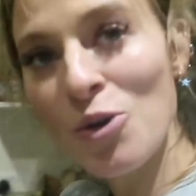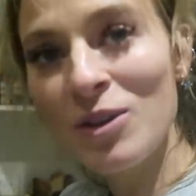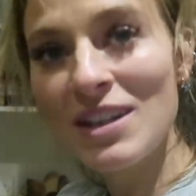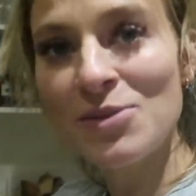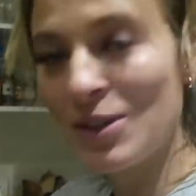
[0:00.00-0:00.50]

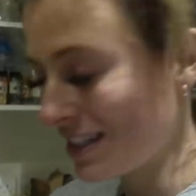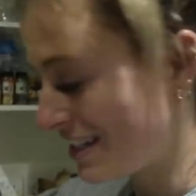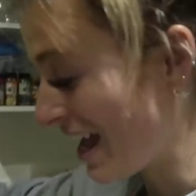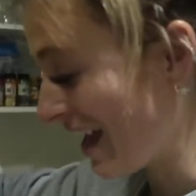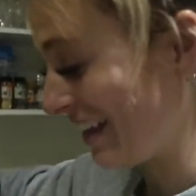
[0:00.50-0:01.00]
call this one a
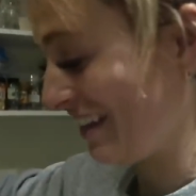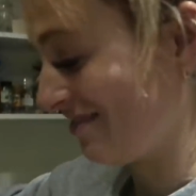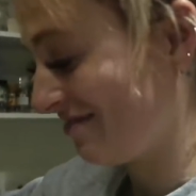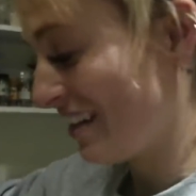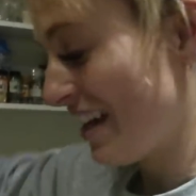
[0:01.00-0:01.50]
day.
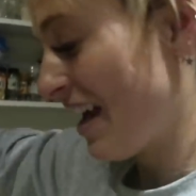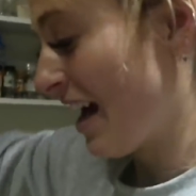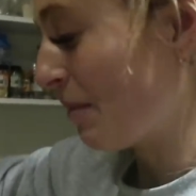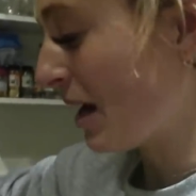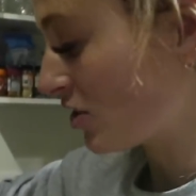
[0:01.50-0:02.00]

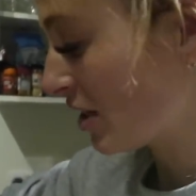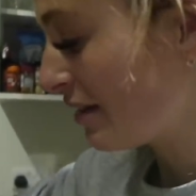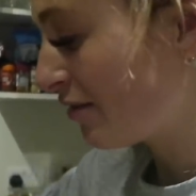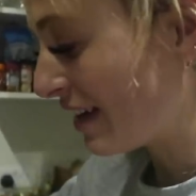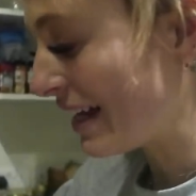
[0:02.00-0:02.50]
I'm
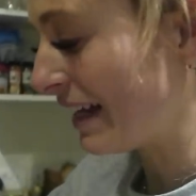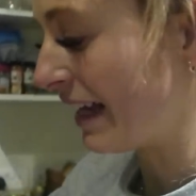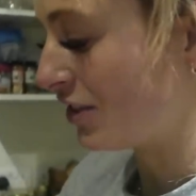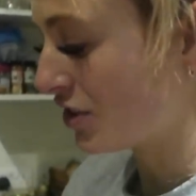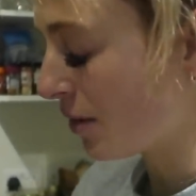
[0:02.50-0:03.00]
actually
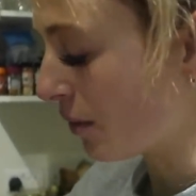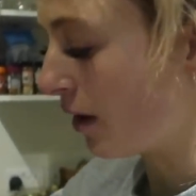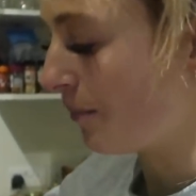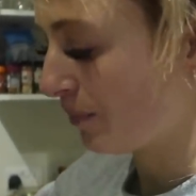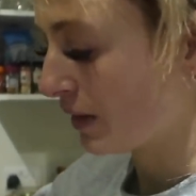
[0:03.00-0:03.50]
feeling, do you know
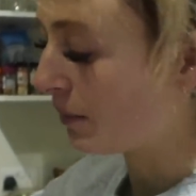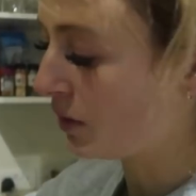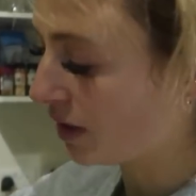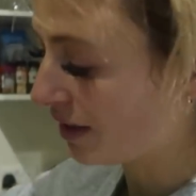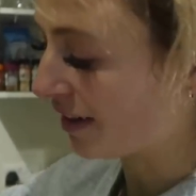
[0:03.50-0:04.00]
what? I'm
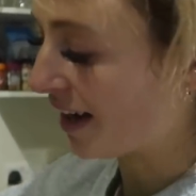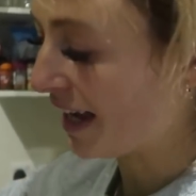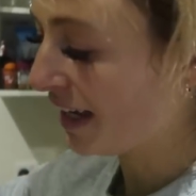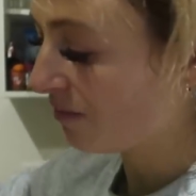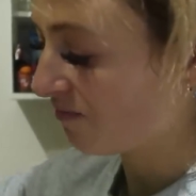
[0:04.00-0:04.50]
not gonna
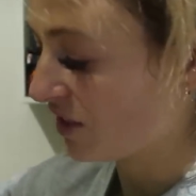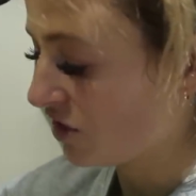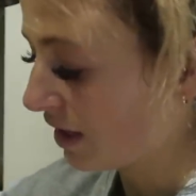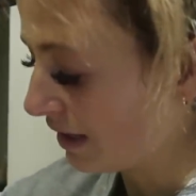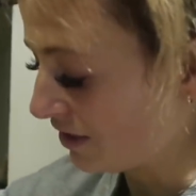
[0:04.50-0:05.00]
lie, it's
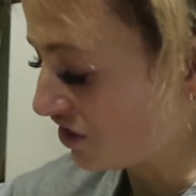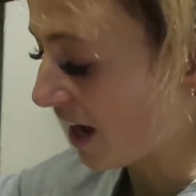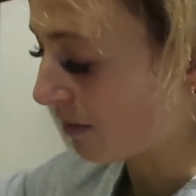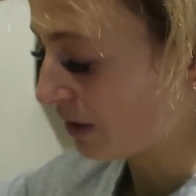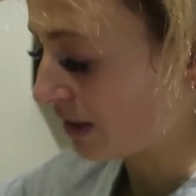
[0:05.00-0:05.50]
Juggling
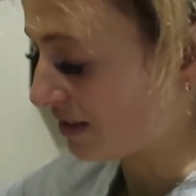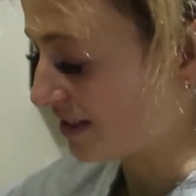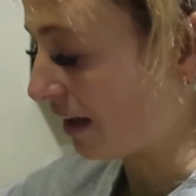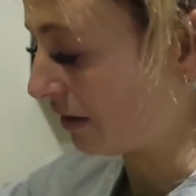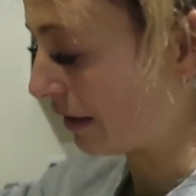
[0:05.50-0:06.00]
Jan, we're gonna
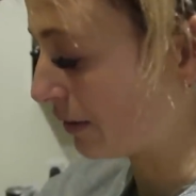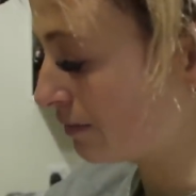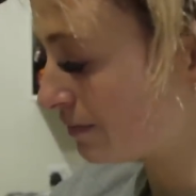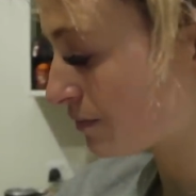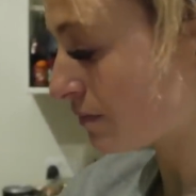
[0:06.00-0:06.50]
tell
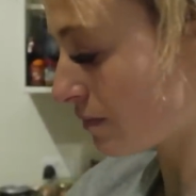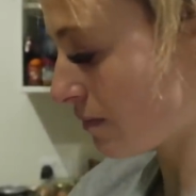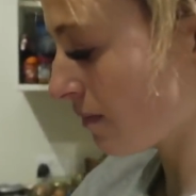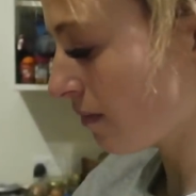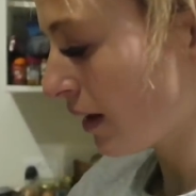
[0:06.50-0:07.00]
you.
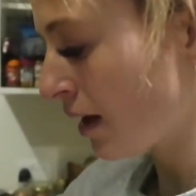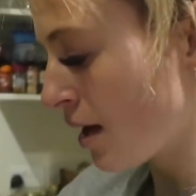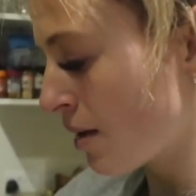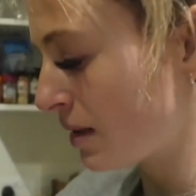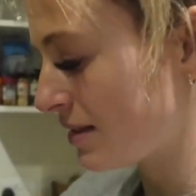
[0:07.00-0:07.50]

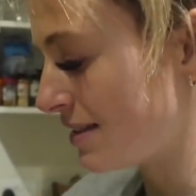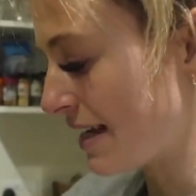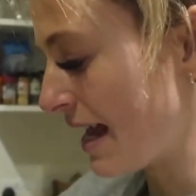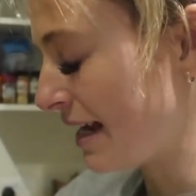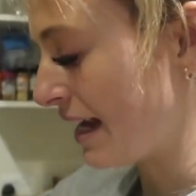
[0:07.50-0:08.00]
But
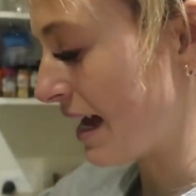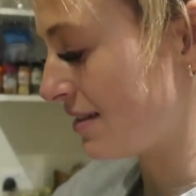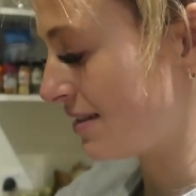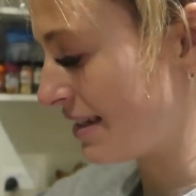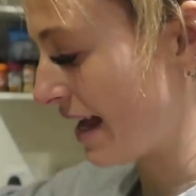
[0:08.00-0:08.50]
today and
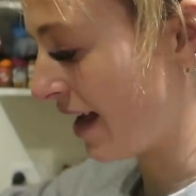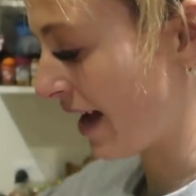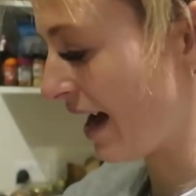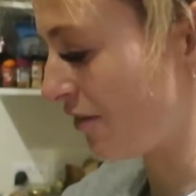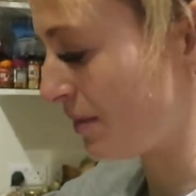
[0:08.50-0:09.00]
yesterday,
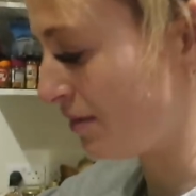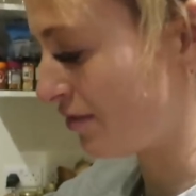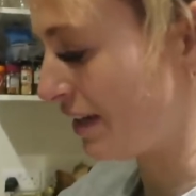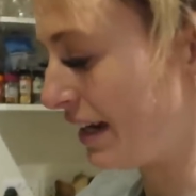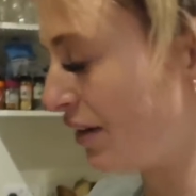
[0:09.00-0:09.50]
I have been
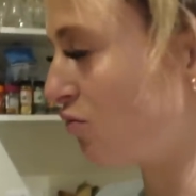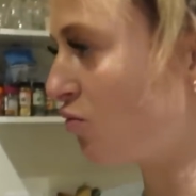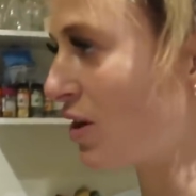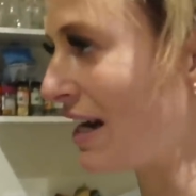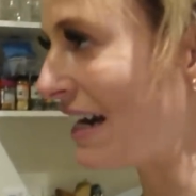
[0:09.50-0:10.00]
feeling
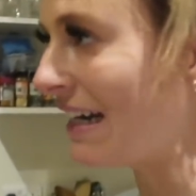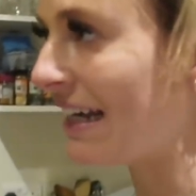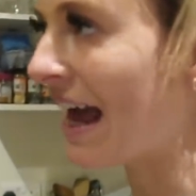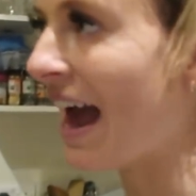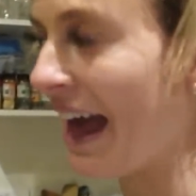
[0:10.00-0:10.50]

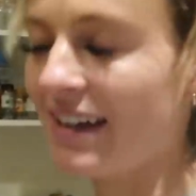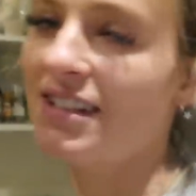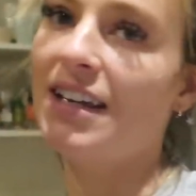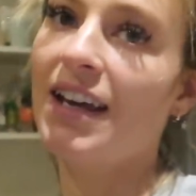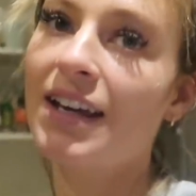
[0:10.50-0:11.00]
really
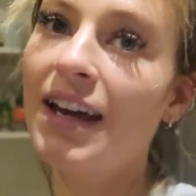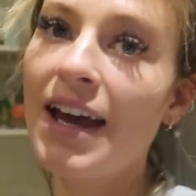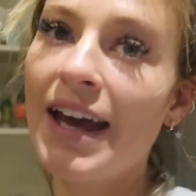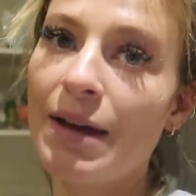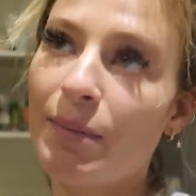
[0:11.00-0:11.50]
hectic
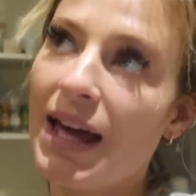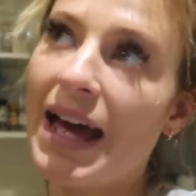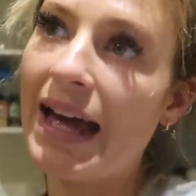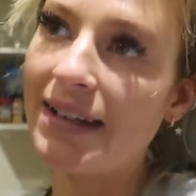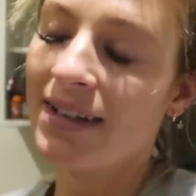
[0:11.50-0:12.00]
in my
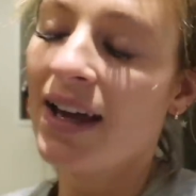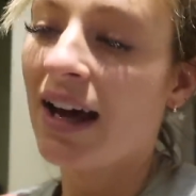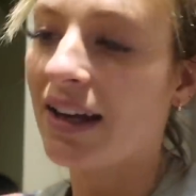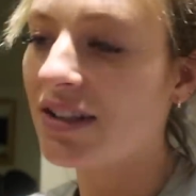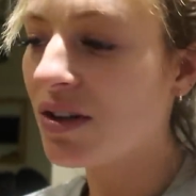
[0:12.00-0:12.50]
head.
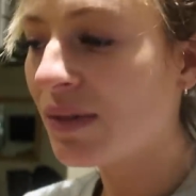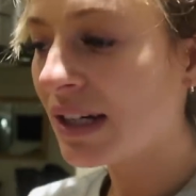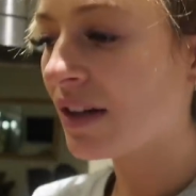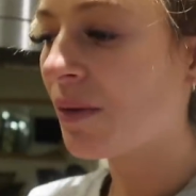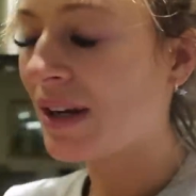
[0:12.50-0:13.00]
And I don't really know